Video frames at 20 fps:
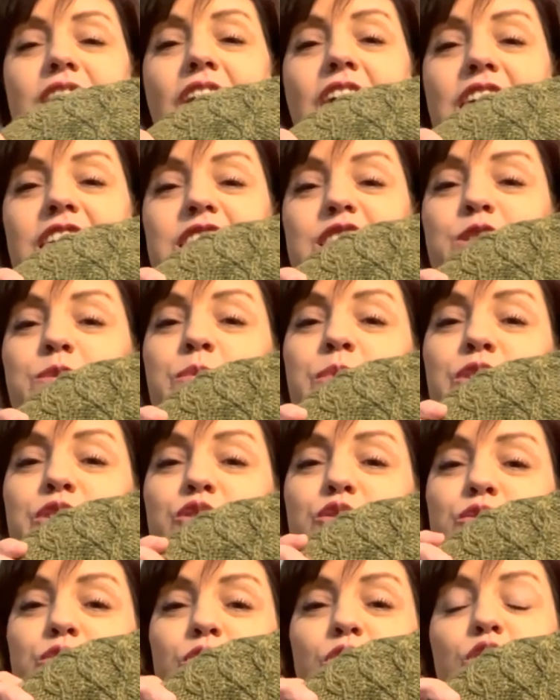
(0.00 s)
Aspen
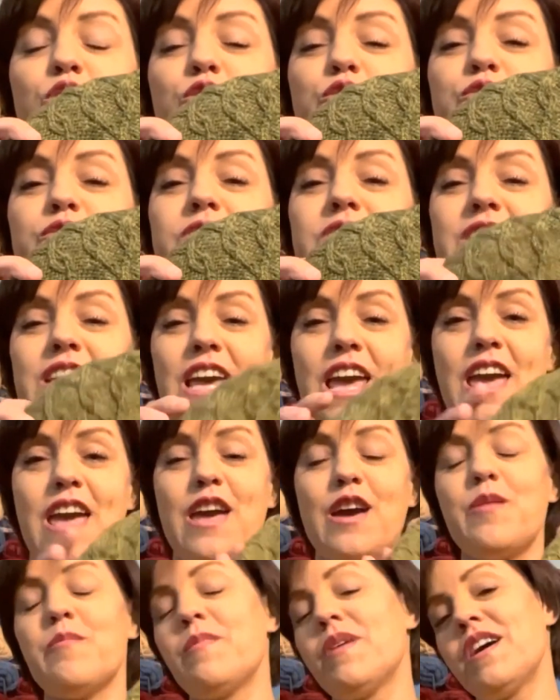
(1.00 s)
Grove
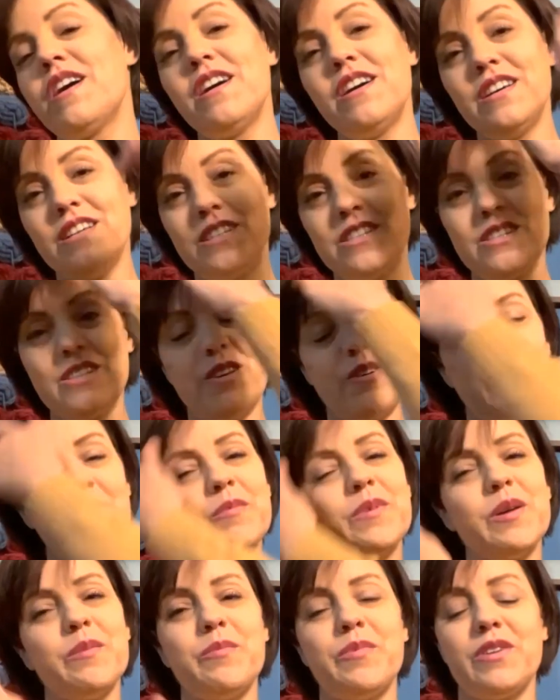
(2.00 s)
Tam. So I'm
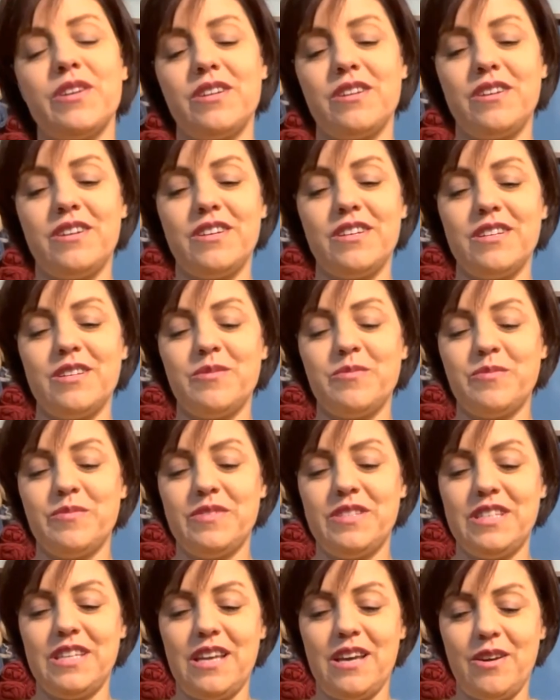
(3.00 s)
gonna put it on,
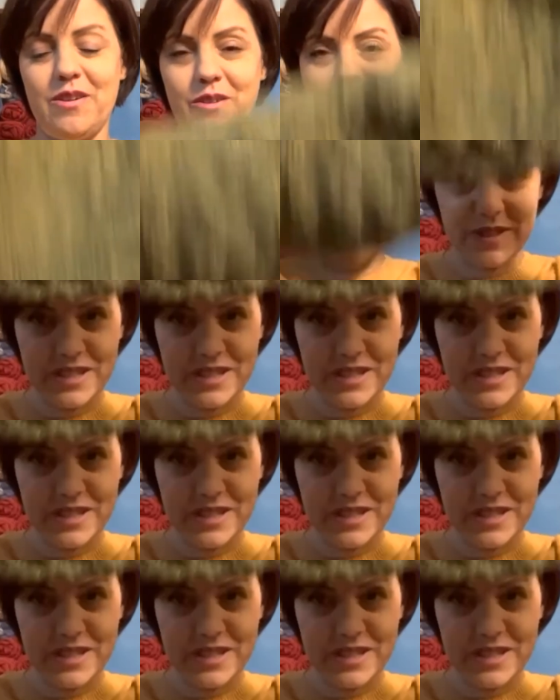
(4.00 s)
see how it goes